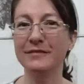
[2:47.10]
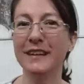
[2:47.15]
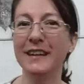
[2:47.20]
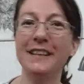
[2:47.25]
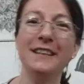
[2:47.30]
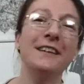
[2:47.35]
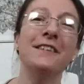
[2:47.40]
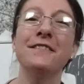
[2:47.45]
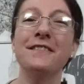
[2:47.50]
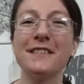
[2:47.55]
I
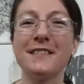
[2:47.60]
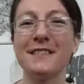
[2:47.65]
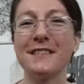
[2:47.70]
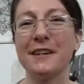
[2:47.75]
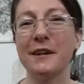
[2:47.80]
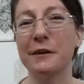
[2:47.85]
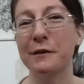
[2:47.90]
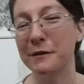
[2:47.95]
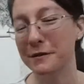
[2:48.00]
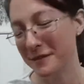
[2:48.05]
love this
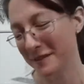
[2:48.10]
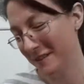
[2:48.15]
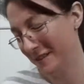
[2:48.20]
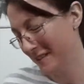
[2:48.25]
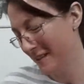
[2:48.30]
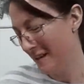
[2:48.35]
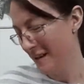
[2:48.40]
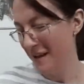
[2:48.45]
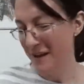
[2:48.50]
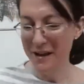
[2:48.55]
coat.
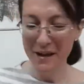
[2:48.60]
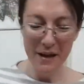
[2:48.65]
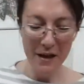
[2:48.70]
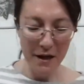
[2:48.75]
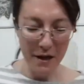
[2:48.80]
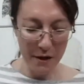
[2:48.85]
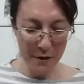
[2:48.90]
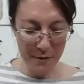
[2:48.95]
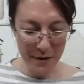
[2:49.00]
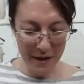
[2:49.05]

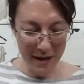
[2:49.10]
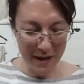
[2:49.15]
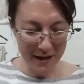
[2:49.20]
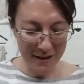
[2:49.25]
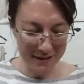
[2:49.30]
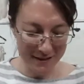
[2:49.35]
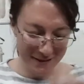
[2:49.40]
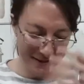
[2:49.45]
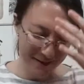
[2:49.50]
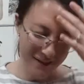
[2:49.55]
Okay,
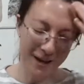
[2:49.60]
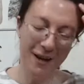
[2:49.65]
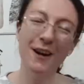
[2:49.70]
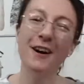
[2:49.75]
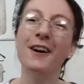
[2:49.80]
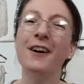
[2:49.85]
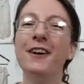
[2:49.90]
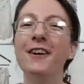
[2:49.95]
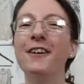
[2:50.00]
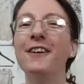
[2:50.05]

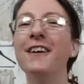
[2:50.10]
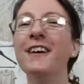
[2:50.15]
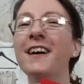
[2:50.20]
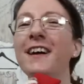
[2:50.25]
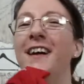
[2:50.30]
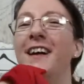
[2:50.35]
so